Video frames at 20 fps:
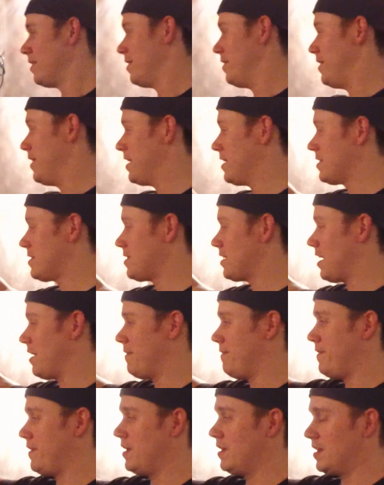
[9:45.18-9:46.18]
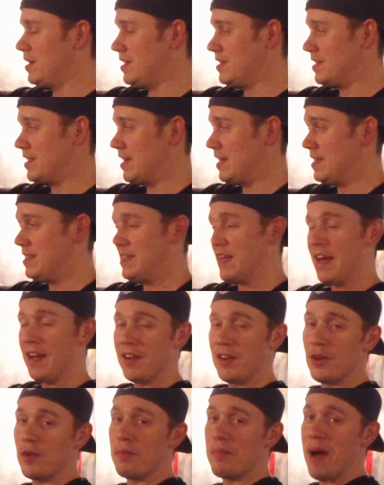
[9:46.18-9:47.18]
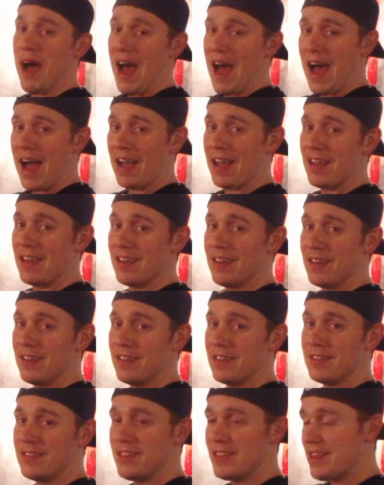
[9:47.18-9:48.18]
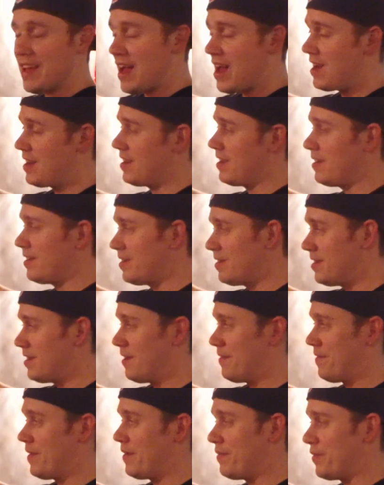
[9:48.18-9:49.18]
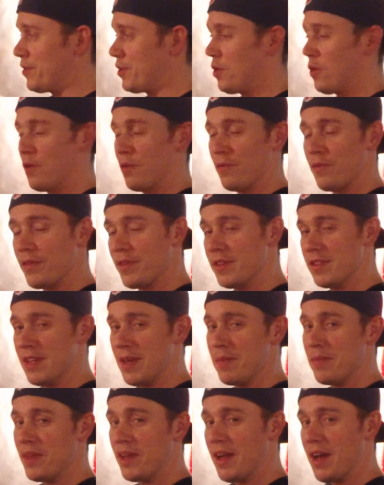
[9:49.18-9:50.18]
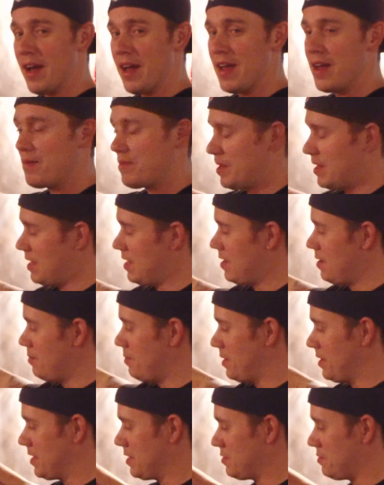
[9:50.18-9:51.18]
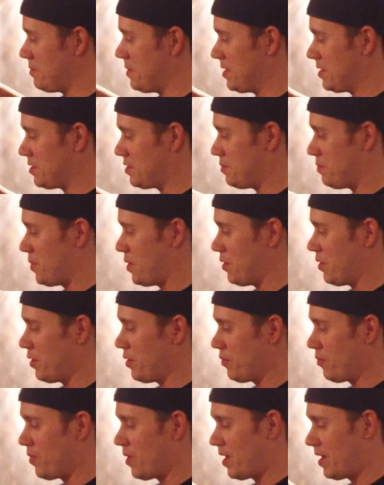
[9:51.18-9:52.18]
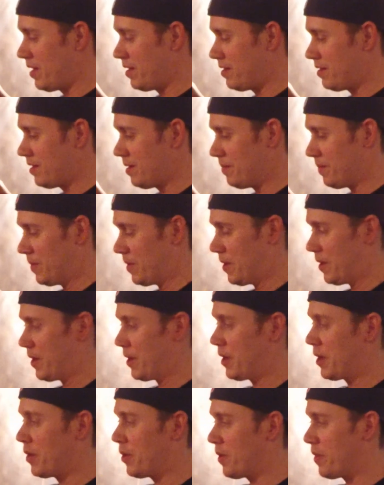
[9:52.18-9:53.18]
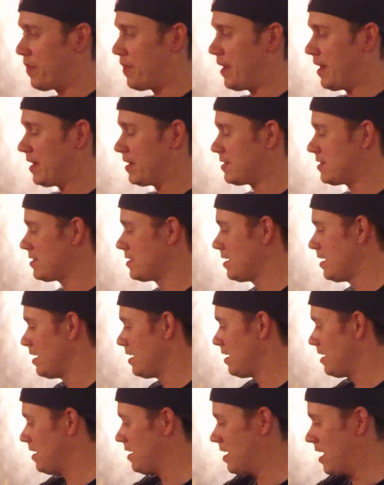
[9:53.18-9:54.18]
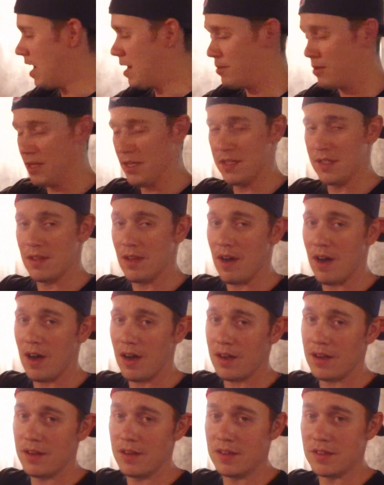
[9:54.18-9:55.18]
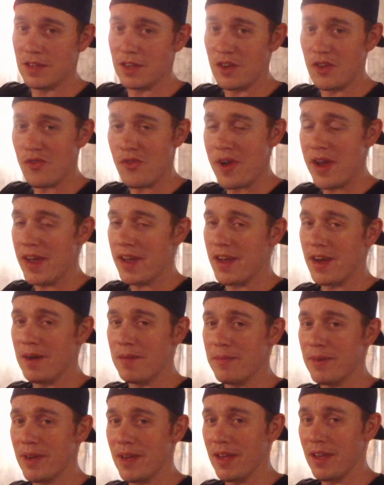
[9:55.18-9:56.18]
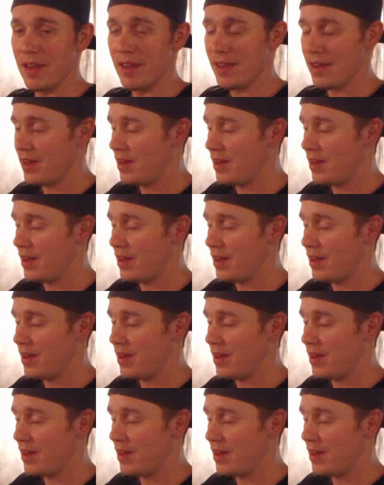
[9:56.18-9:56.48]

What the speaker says: This, I feel, is an identical pack to that, if you're going for the same thing I am, but this would be the superior one. I'm going to go with this. Eberlestock is a great company.